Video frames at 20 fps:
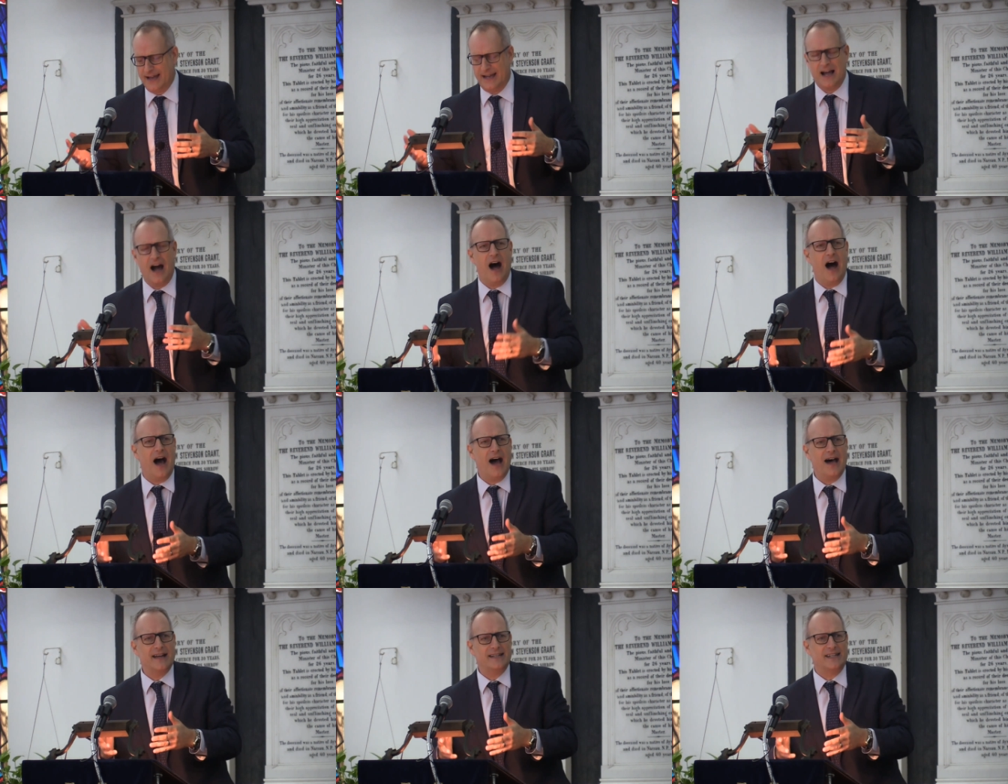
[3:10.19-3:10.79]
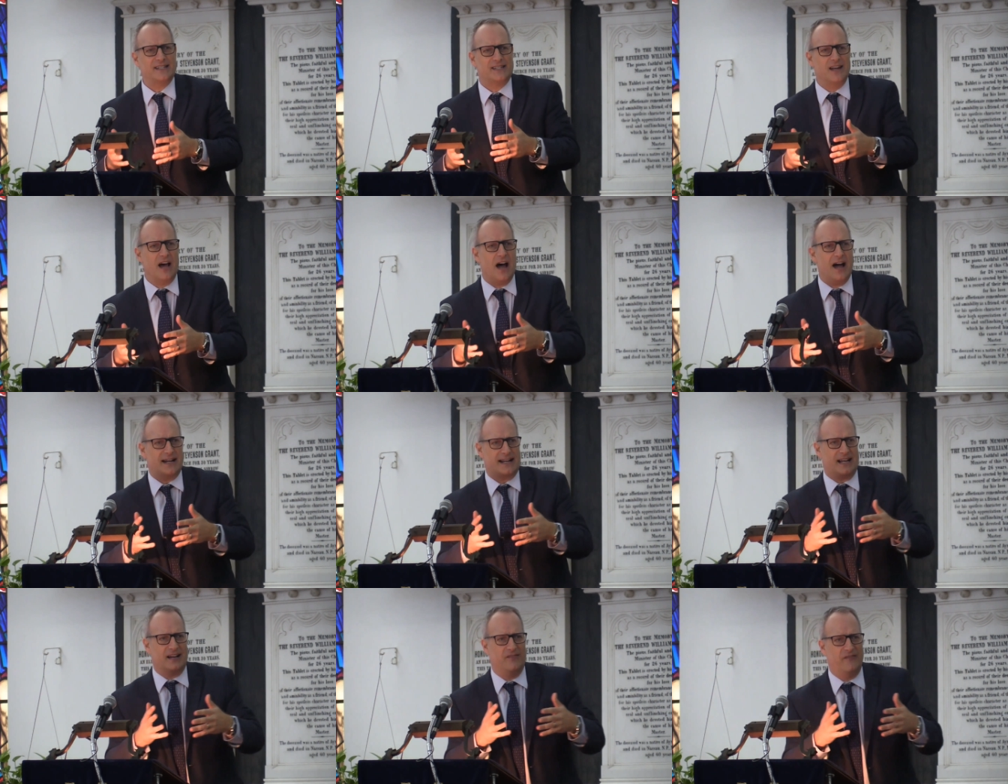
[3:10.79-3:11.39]
God is
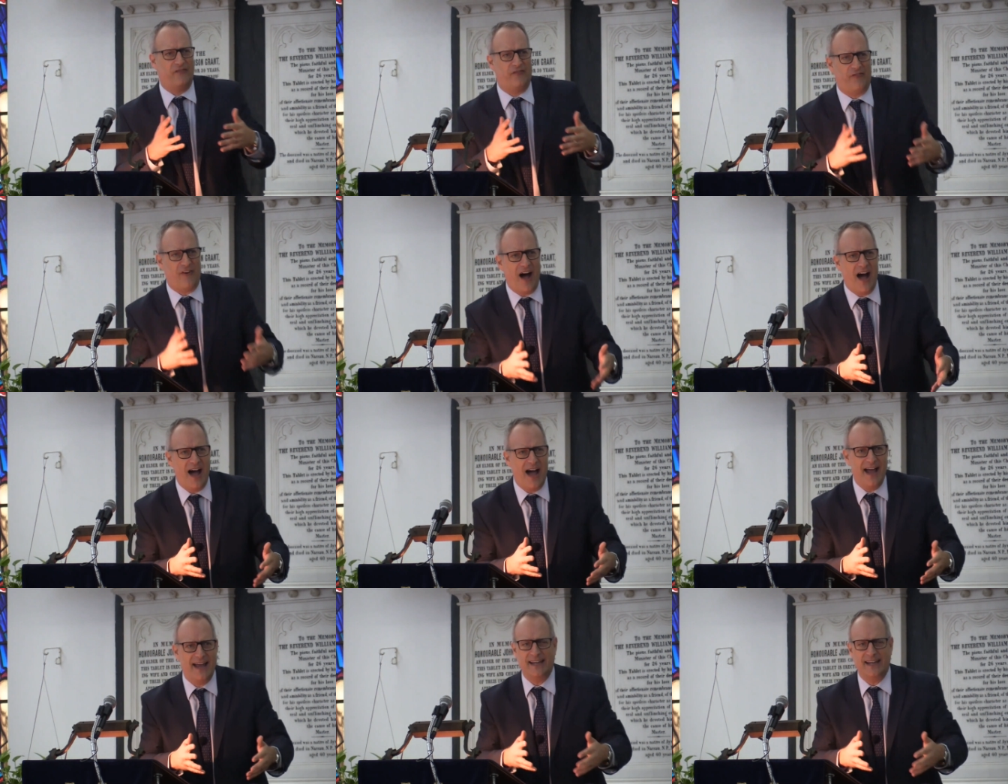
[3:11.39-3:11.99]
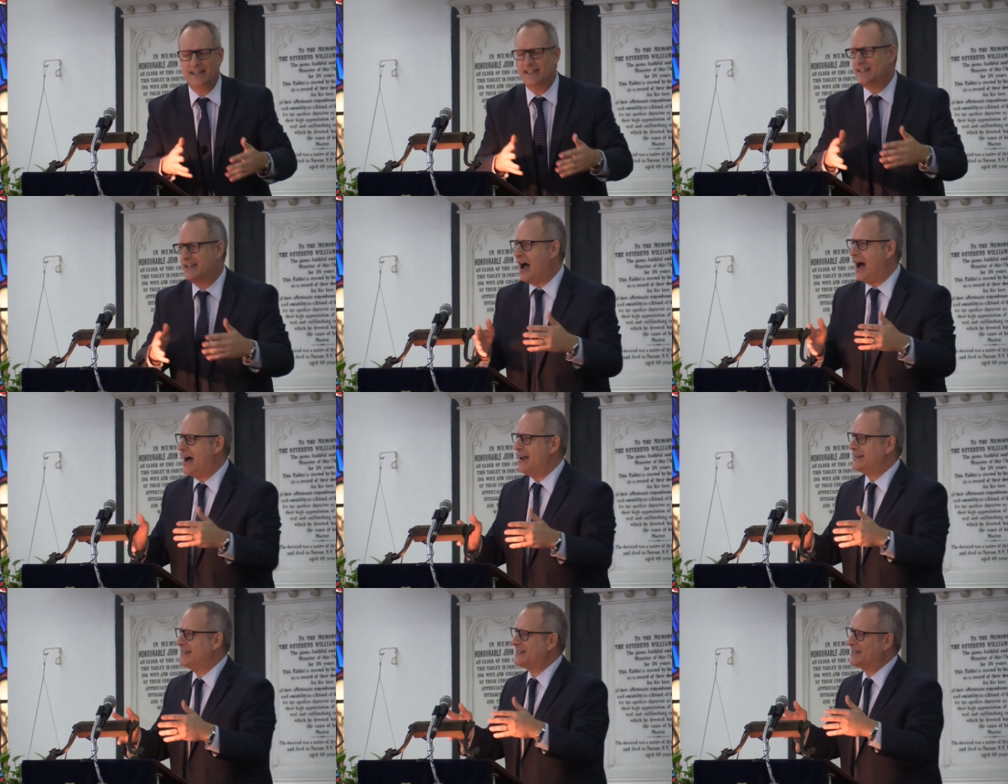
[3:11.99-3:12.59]
not confined.
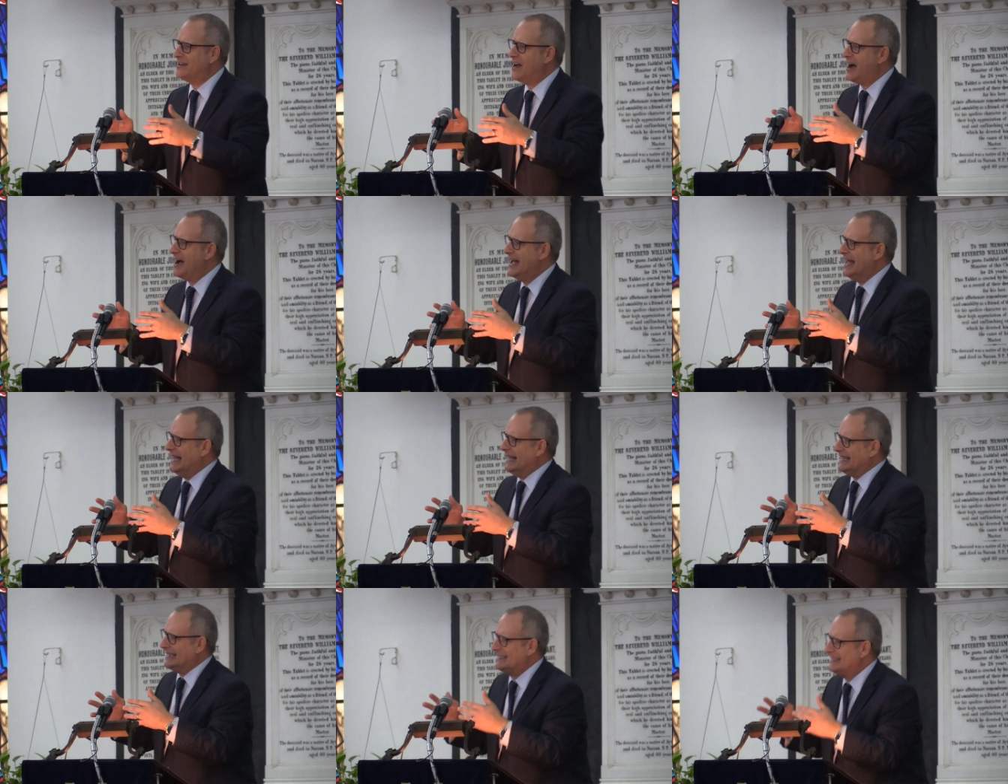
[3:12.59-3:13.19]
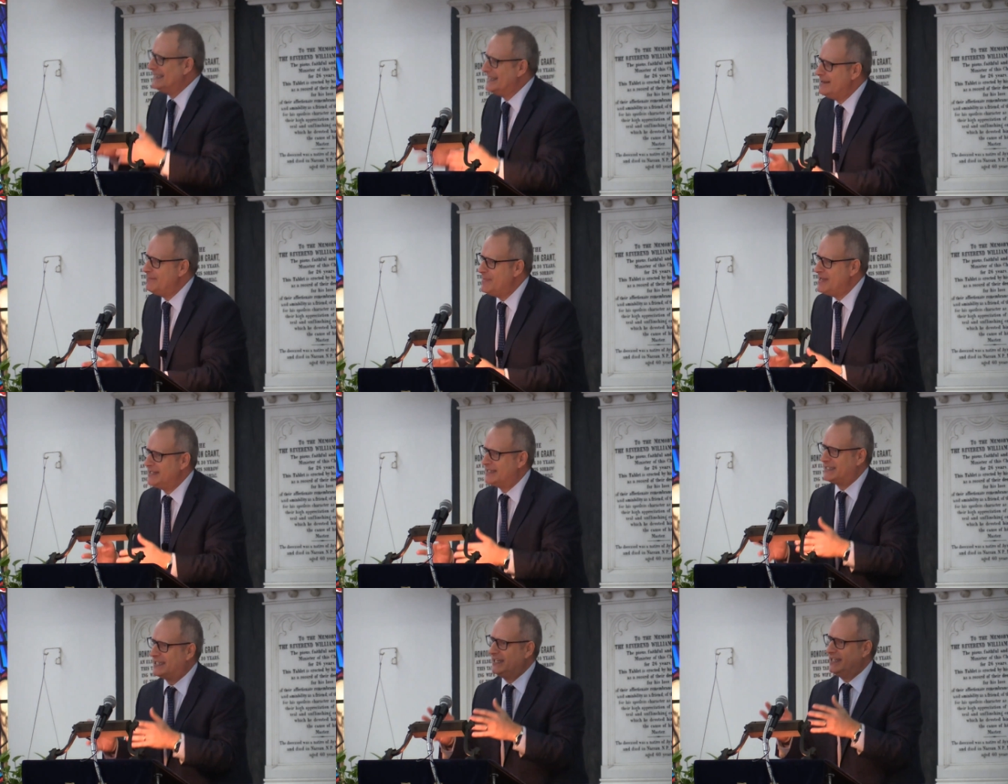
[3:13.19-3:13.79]
God is not
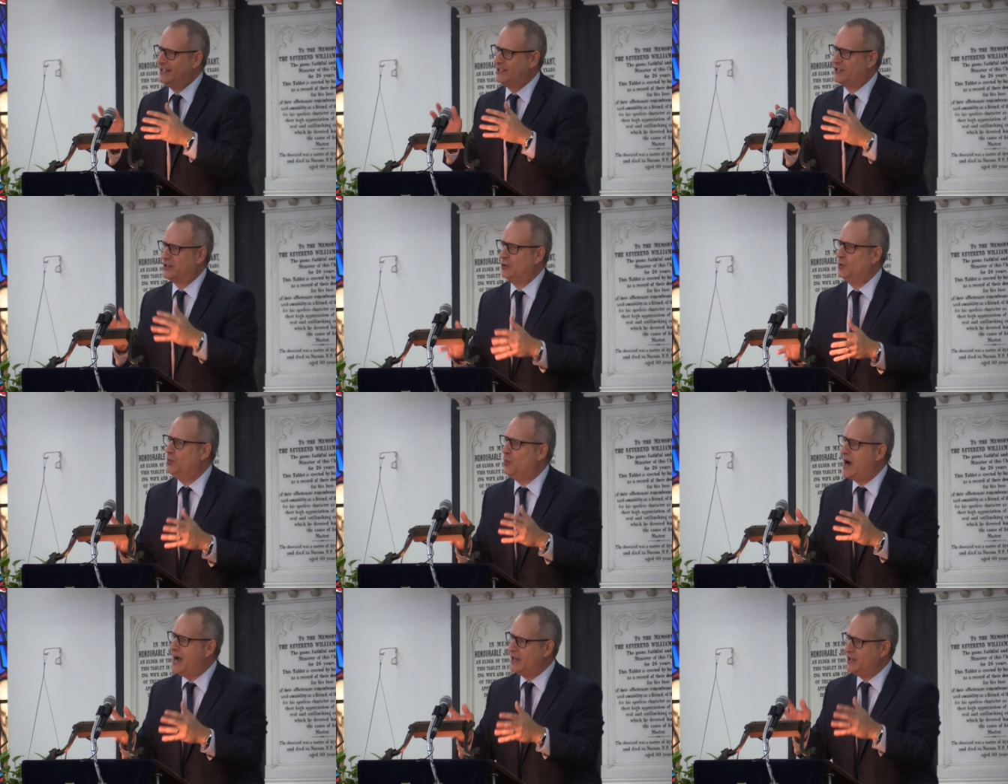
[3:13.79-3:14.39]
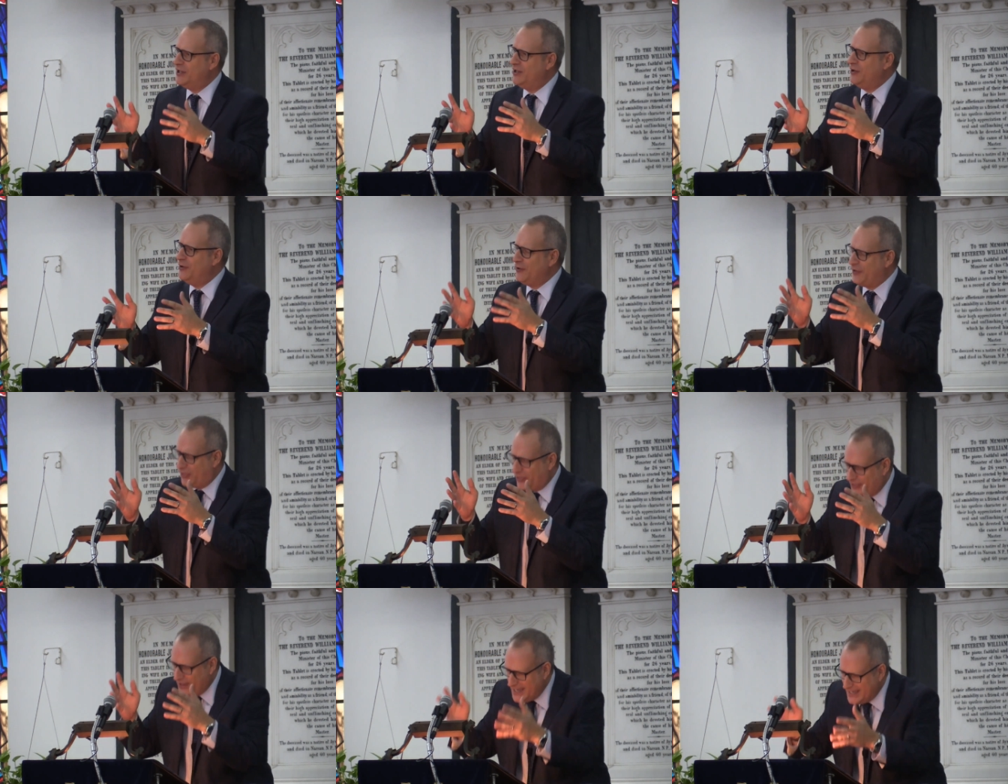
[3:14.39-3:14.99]
limited to what you
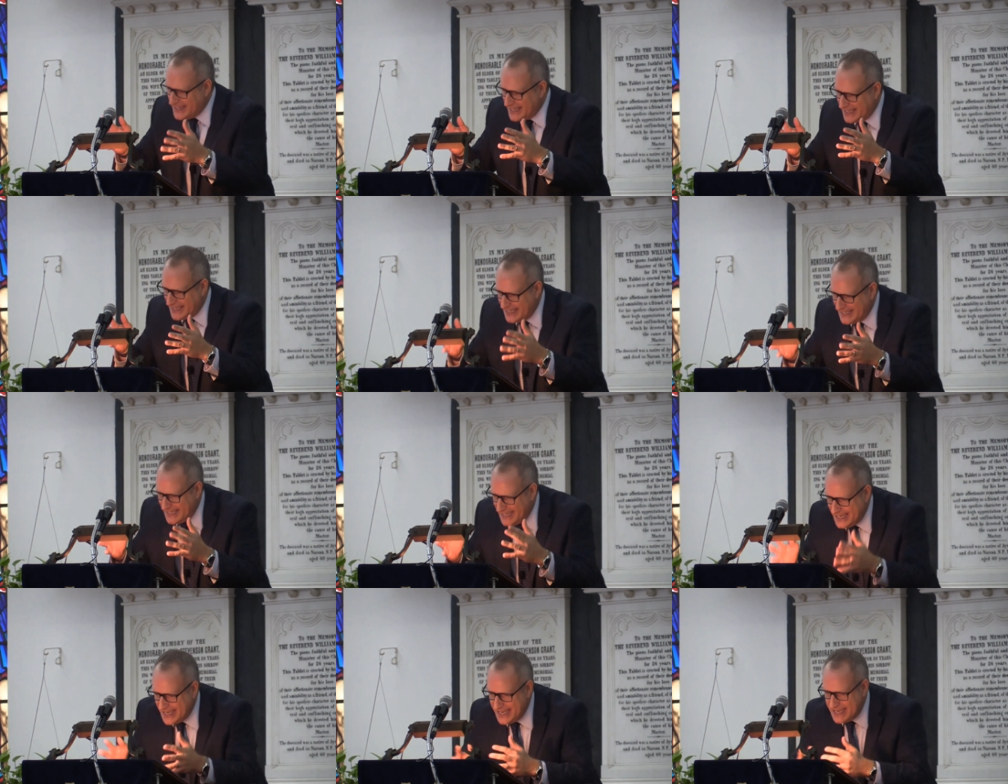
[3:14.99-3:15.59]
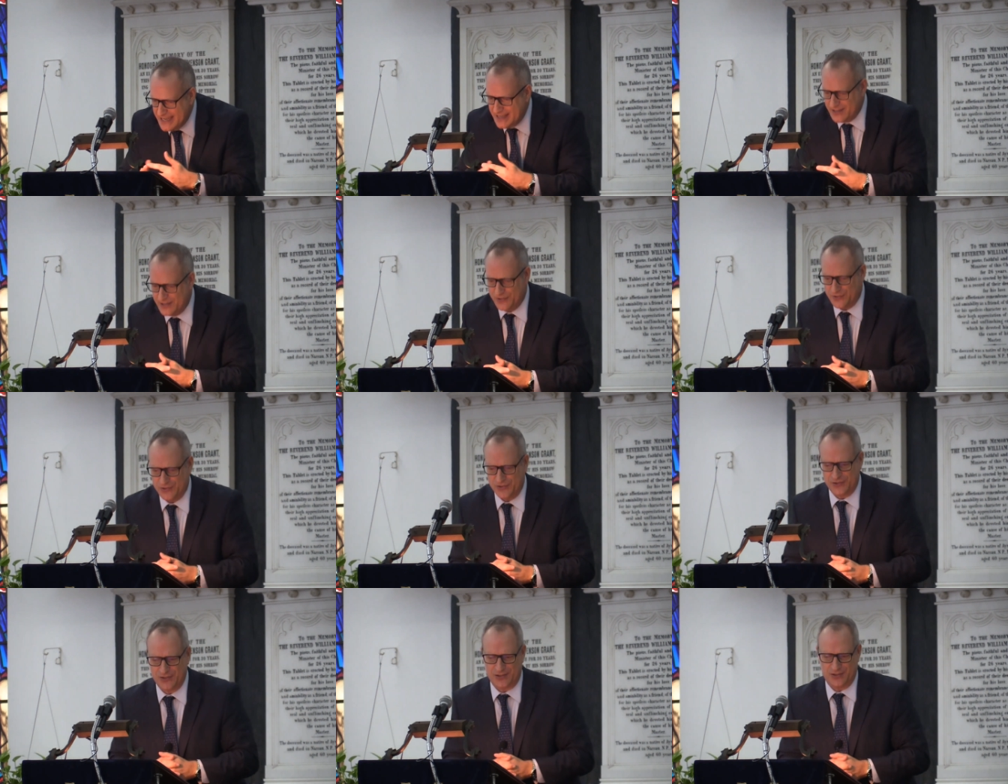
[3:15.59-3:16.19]
think He
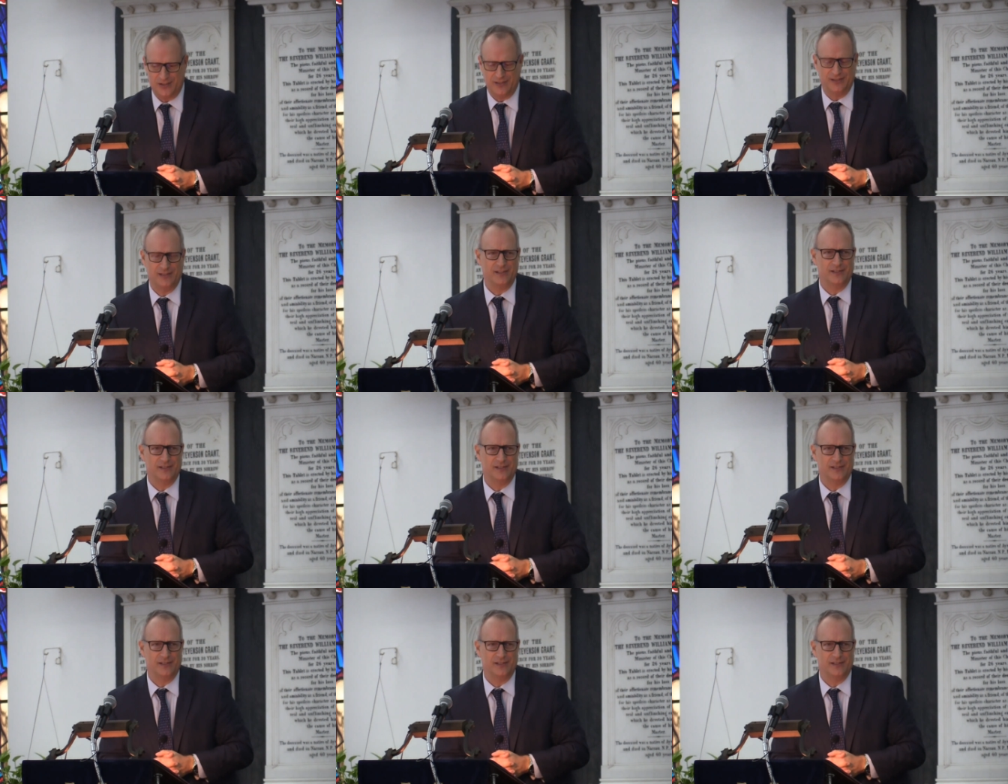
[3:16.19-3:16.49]
is.